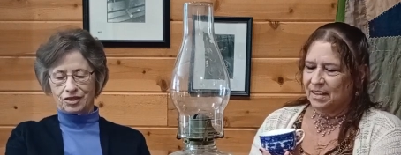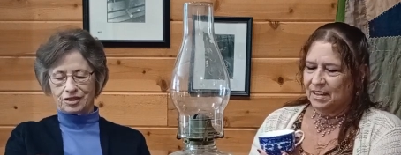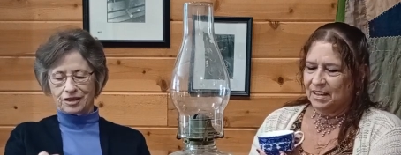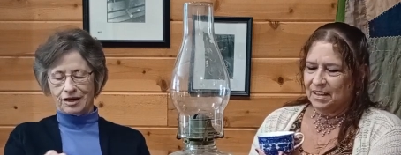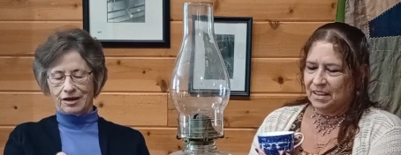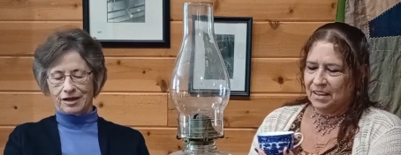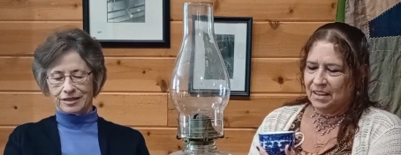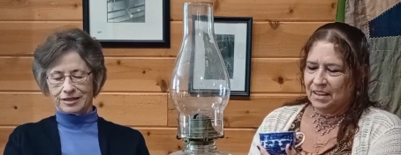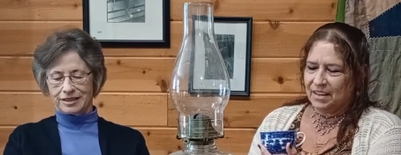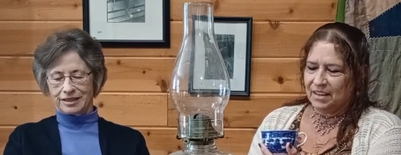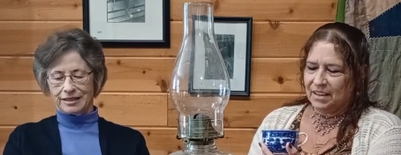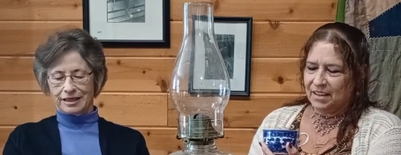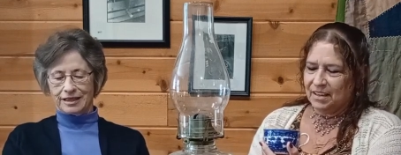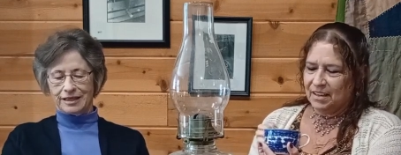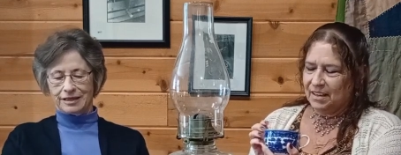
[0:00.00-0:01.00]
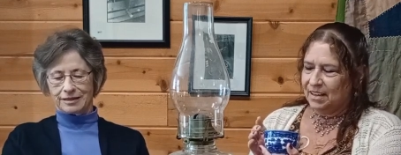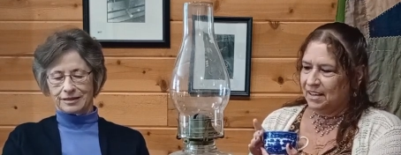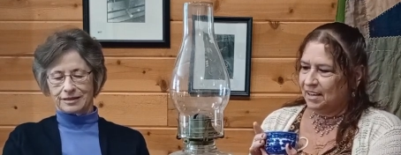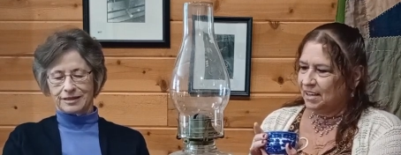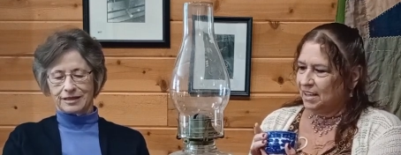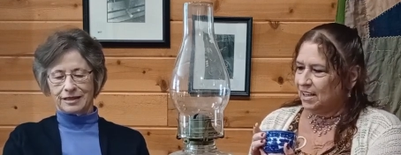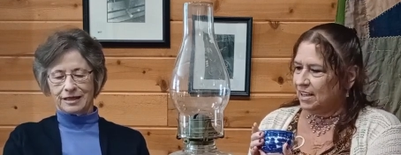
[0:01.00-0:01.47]
Speaker 1: are just odds and
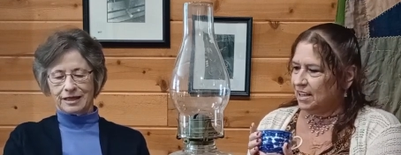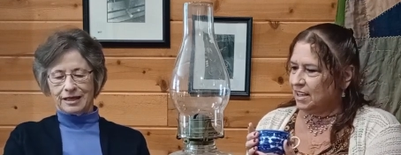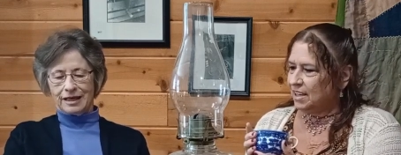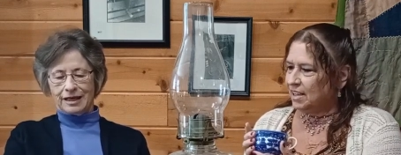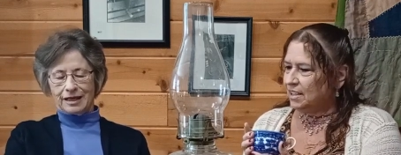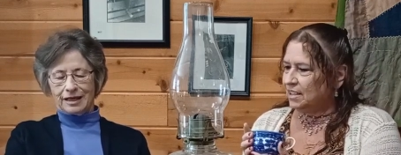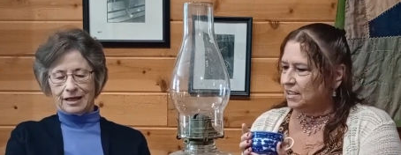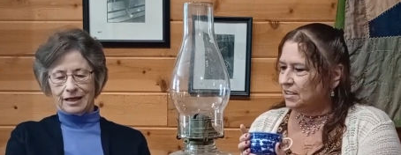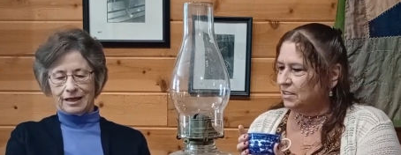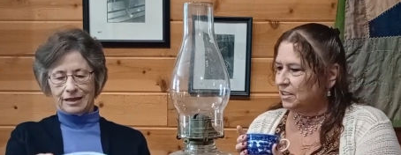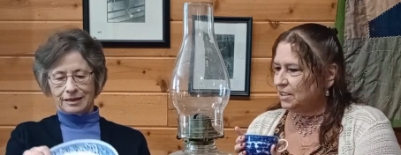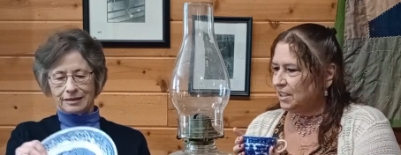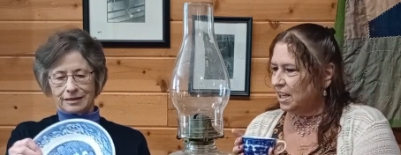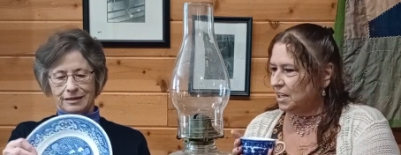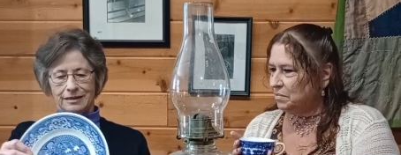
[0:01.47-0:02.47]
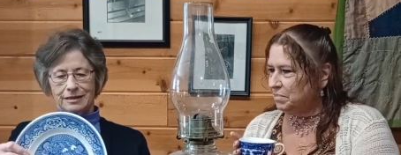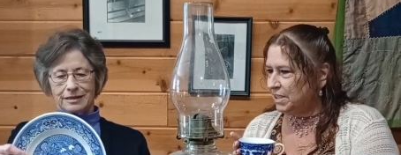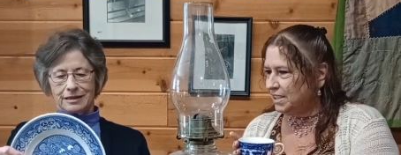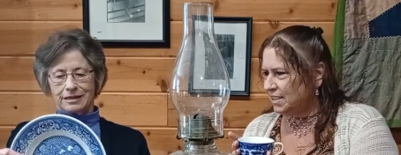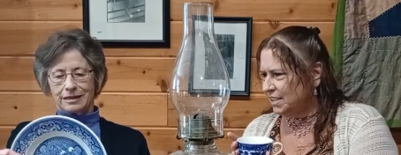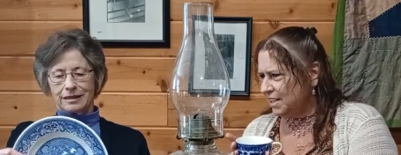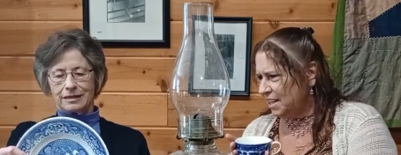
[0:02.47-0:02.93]
ends. Just uh, kind of
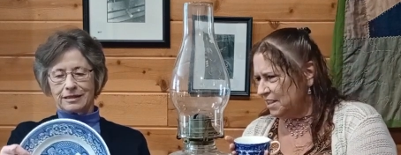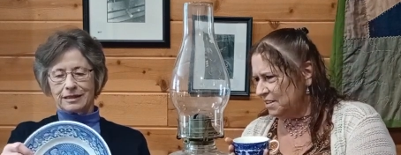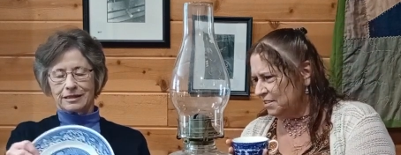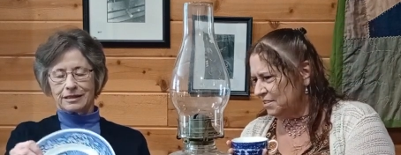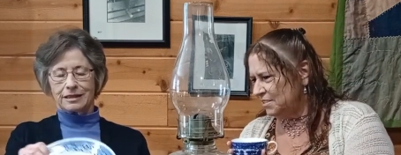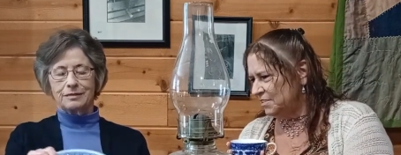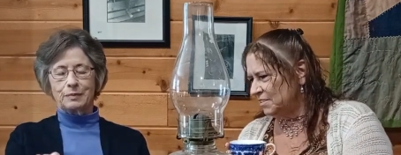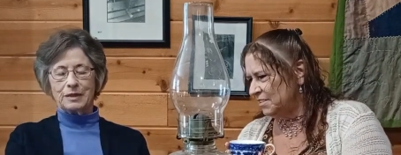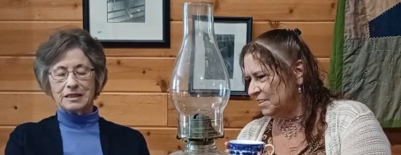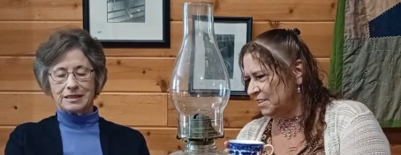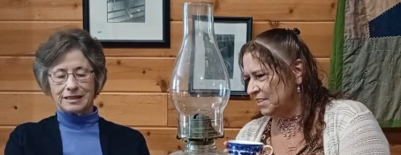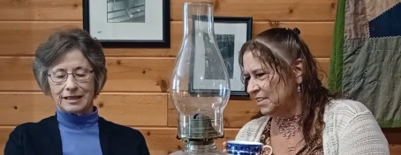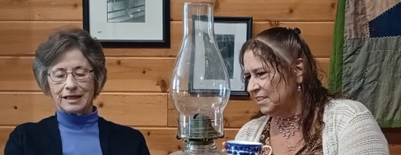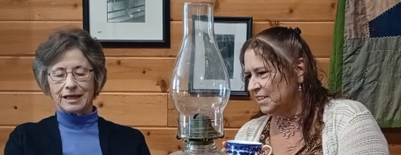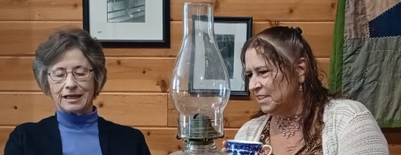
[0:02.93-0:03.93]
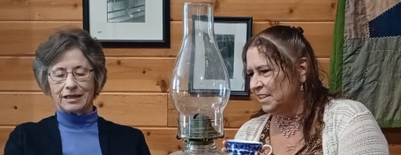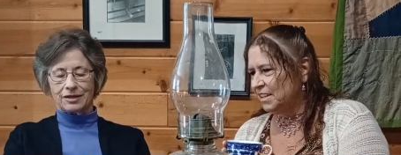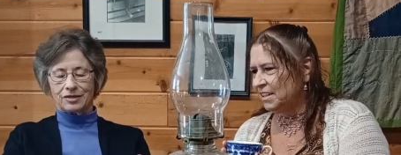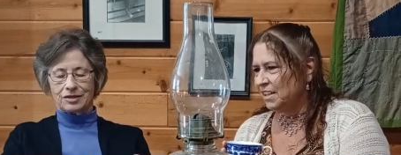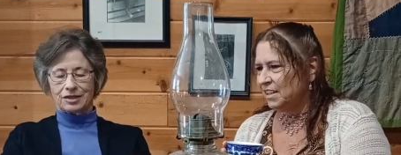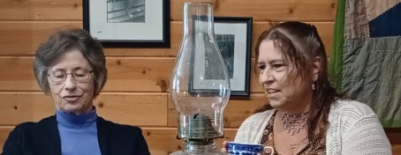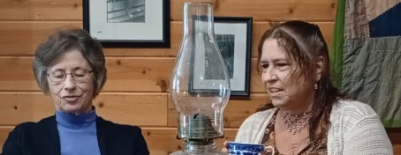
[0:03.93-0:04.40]
pieced together. Pieced
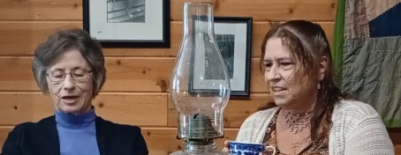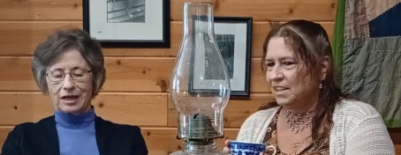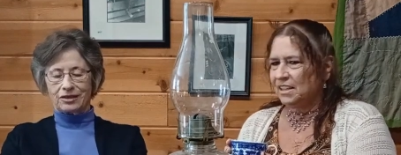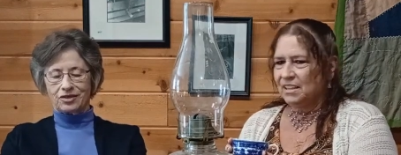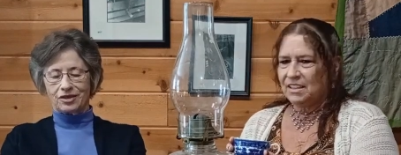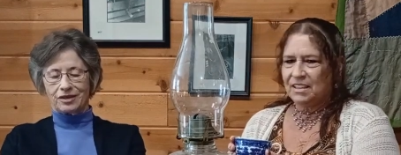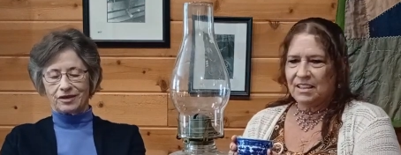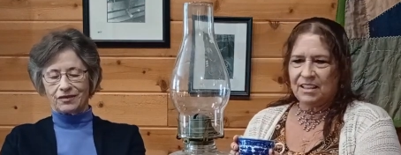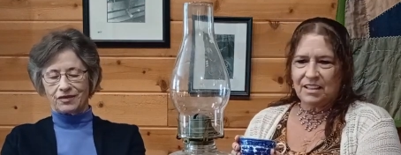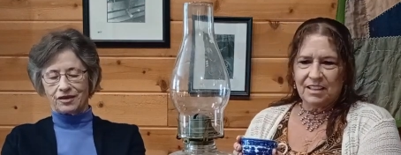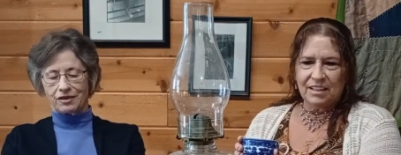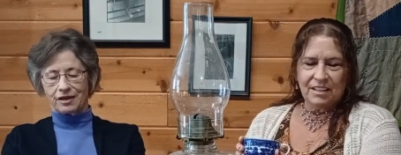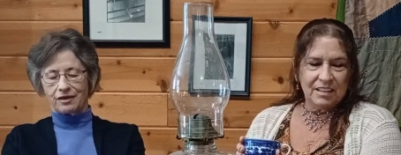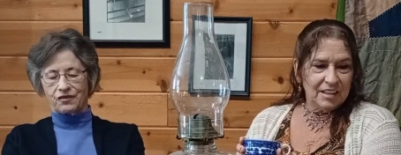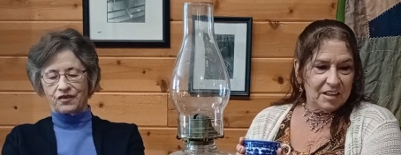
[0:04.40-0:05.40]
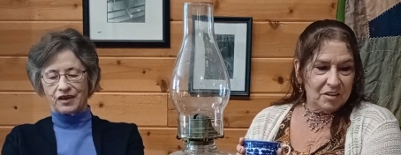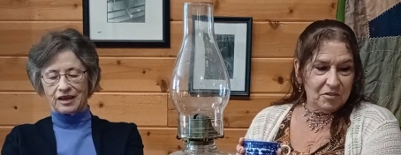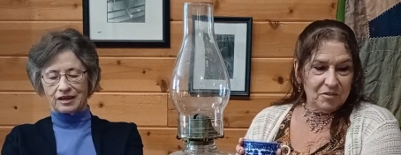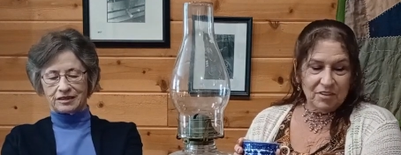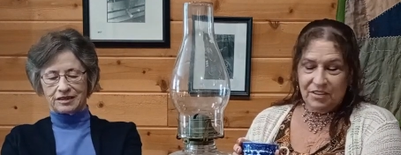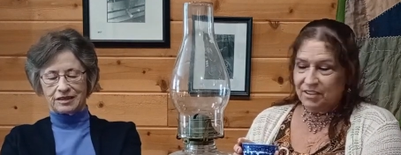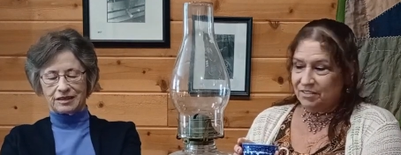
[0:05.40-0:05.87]
together to try to give the
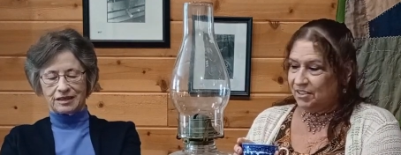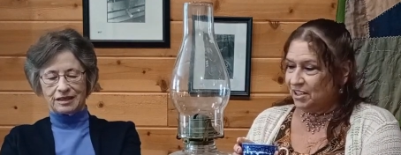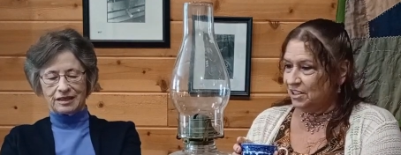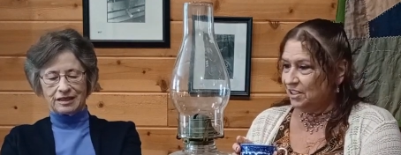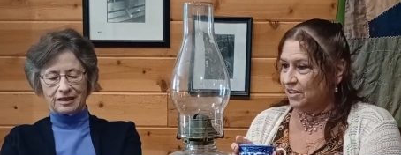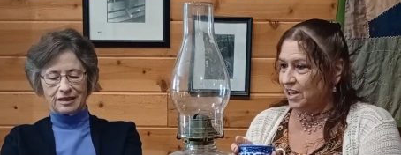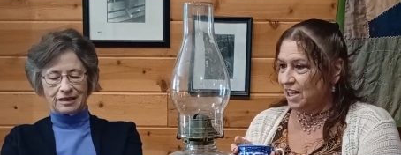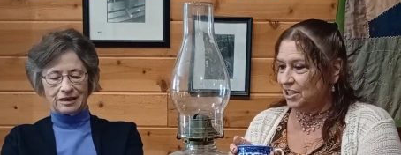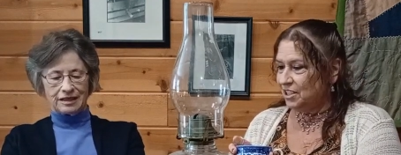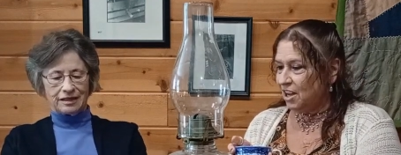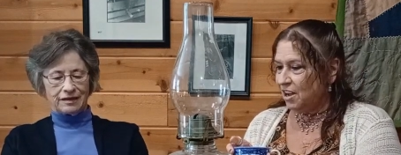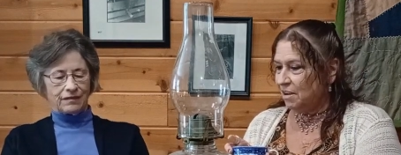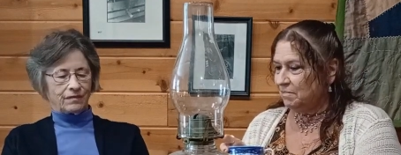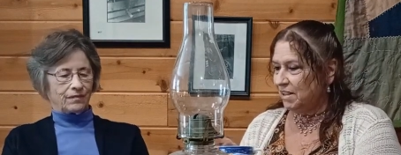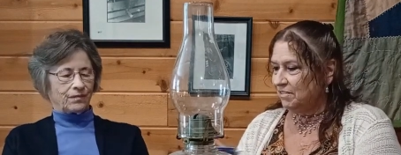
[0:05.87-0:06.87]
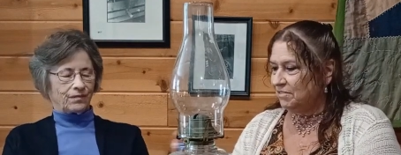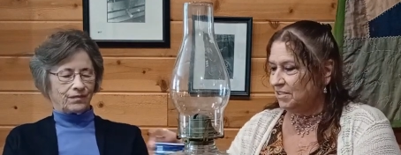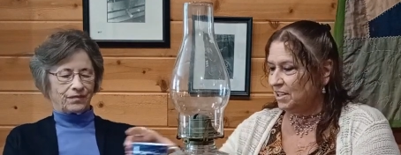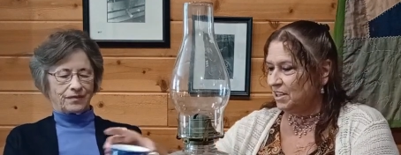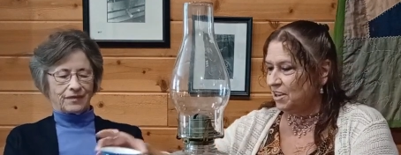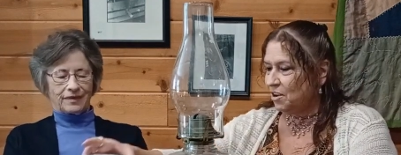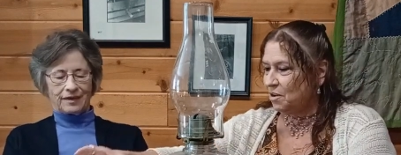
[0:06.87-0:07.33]
effect. Well,
Speaker 2: you've done a great job. They
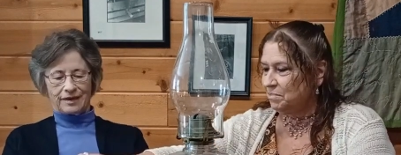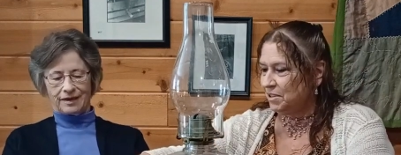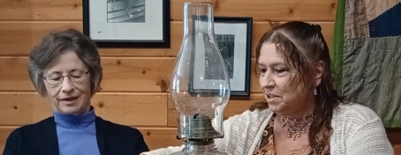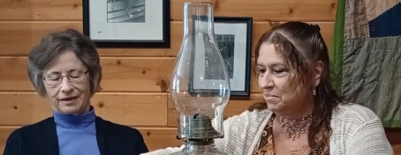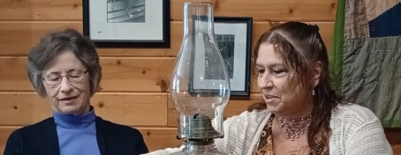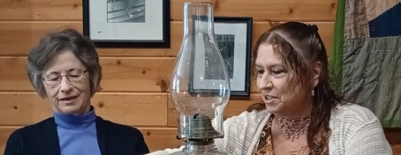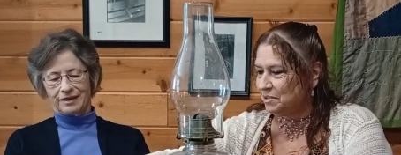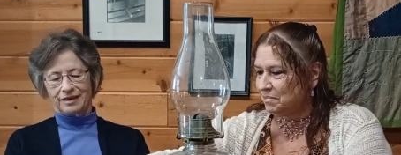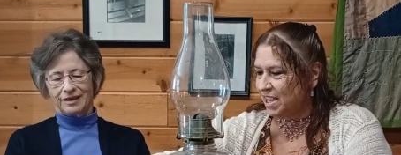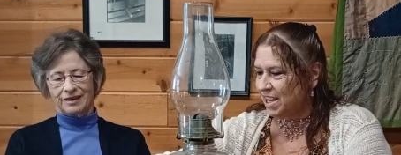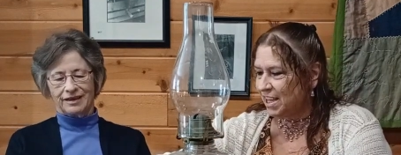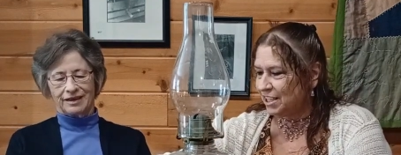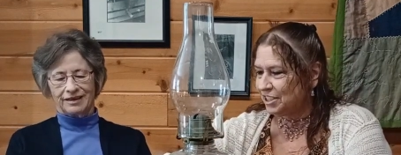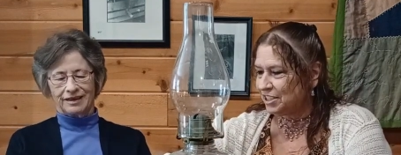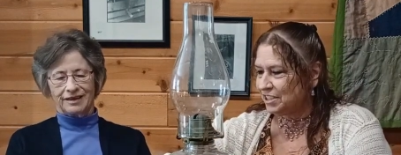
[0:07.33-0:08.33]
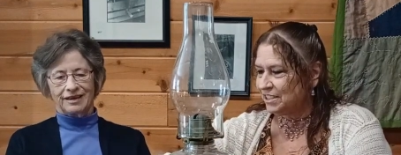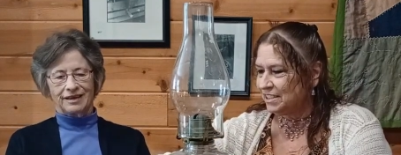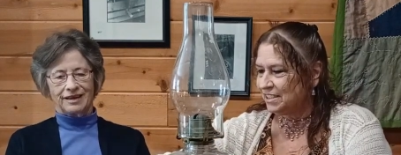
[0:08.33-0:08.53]
they all pretty much match.